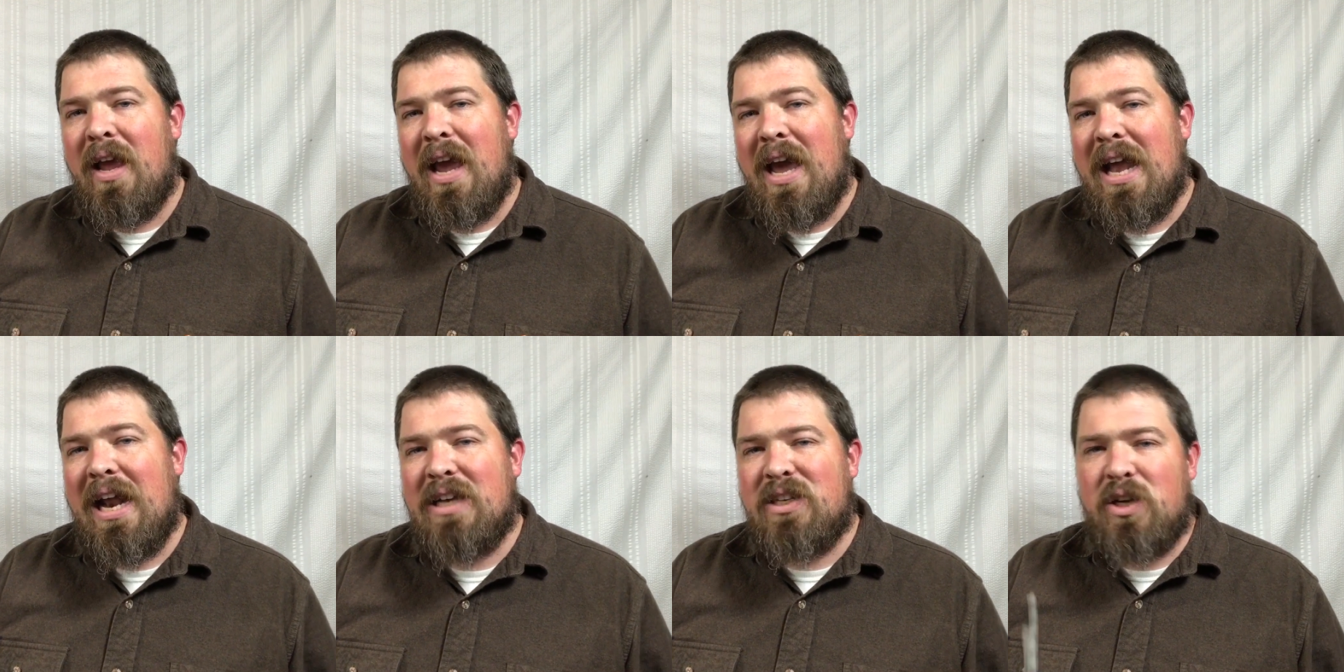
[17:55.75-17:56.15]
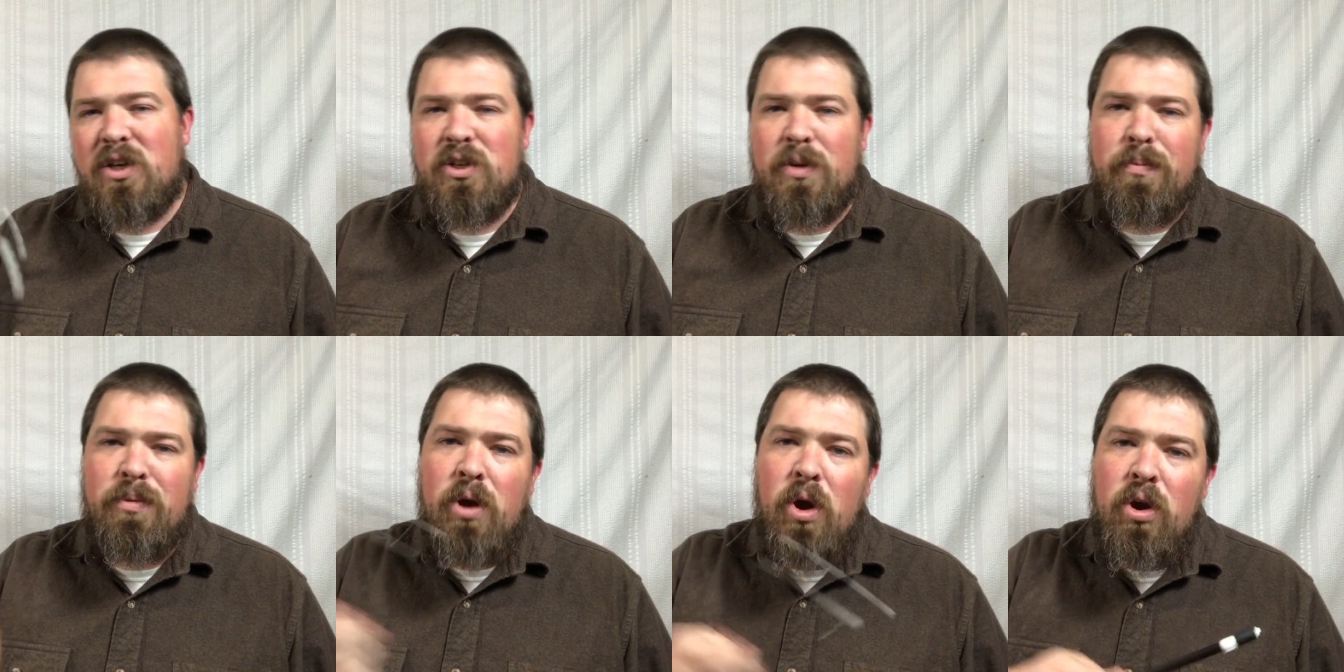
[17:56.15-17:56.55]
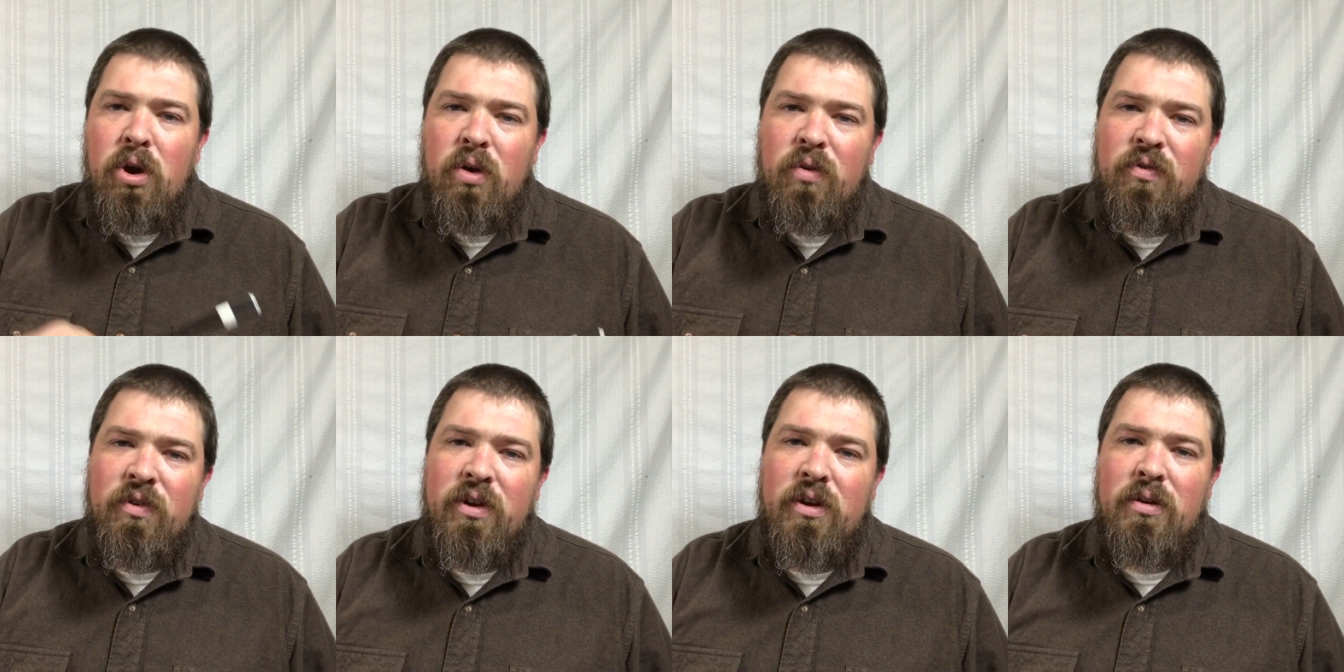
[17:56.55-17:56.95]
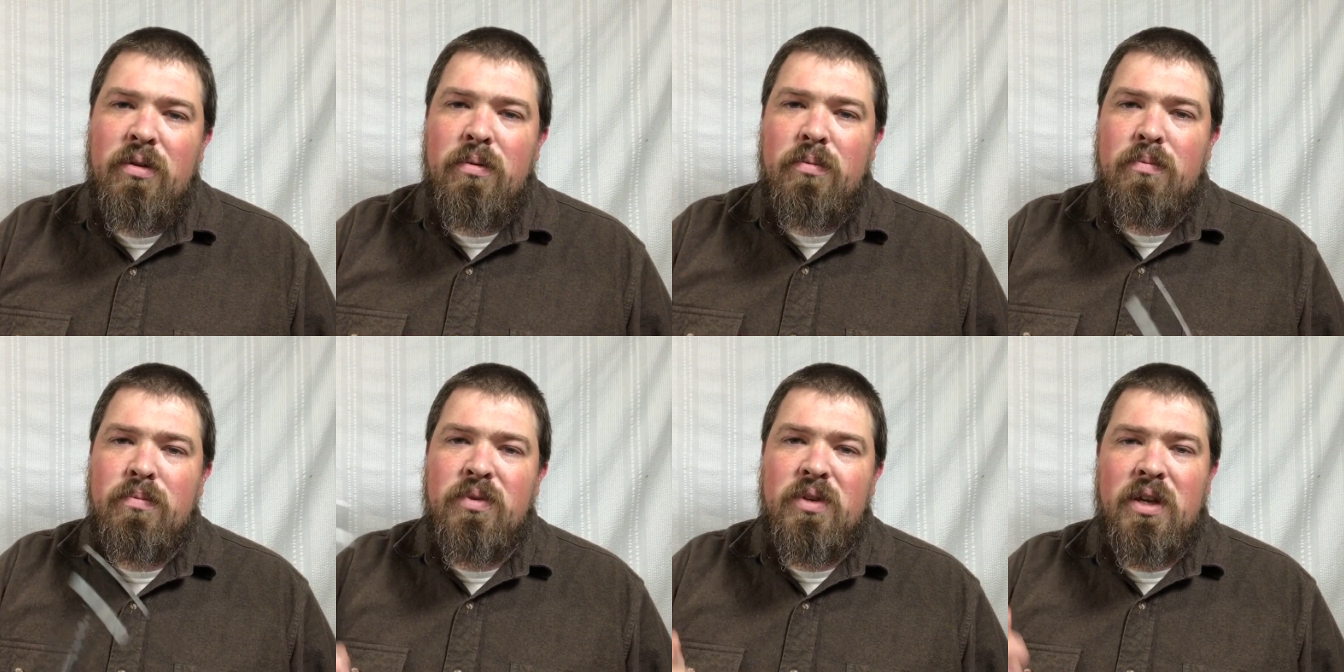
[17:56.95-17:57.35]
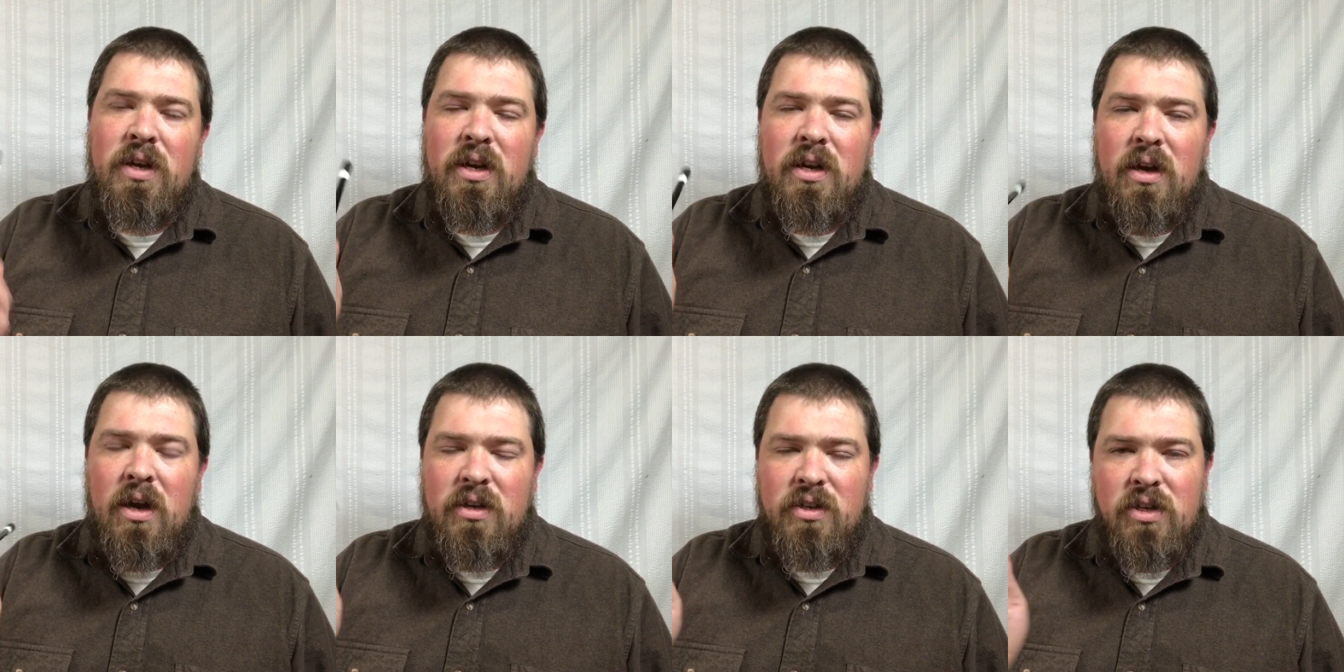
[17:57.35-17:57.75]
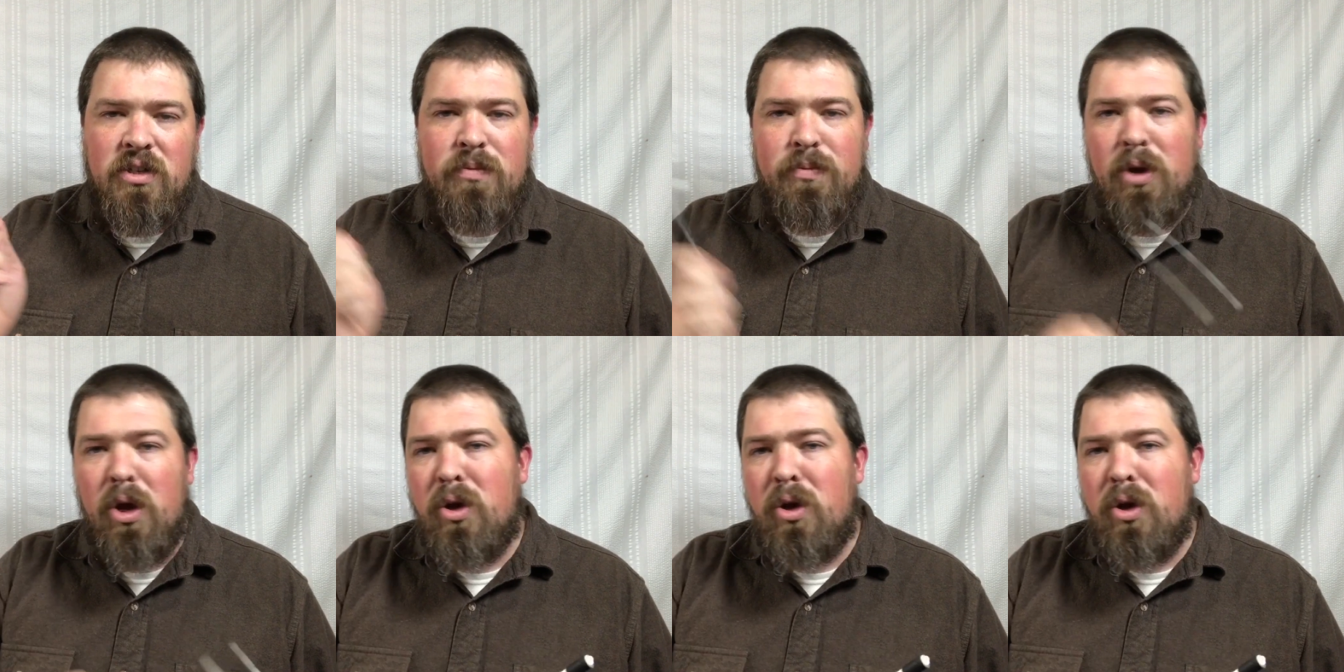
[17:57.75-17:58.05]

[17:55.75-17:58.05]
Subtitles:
And I saw some yo-yo films, and I saw some